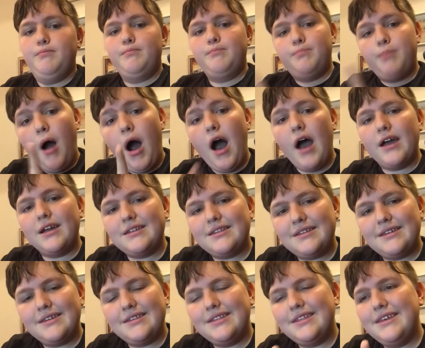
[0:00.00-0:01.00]

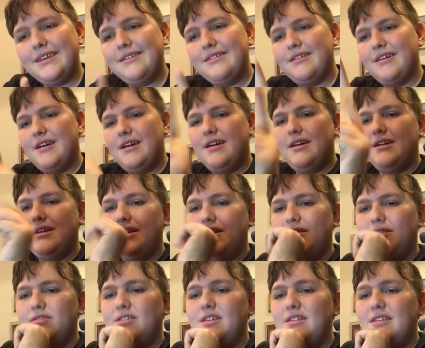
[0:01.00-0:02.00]
But this
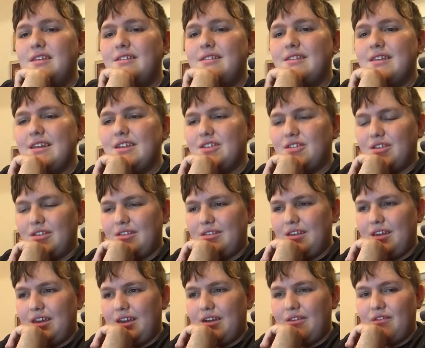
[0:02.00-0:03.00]
is
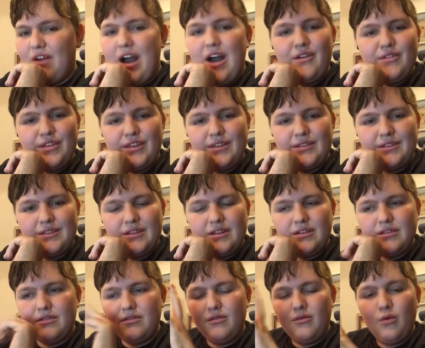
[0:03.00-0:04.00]
interesting of how this
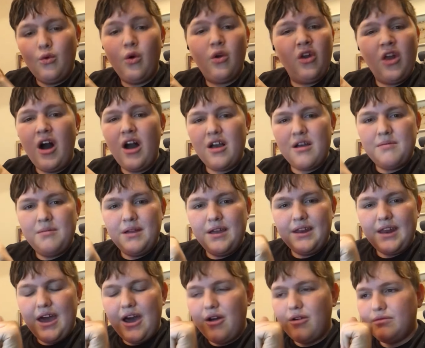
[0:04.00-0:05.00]
Warlock played
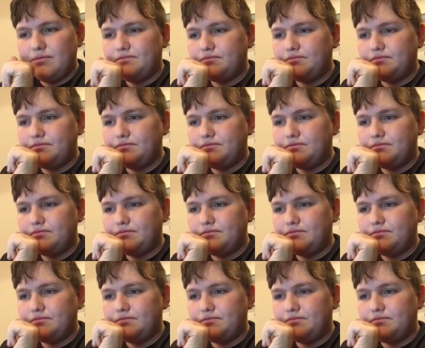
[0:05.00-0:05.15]
out.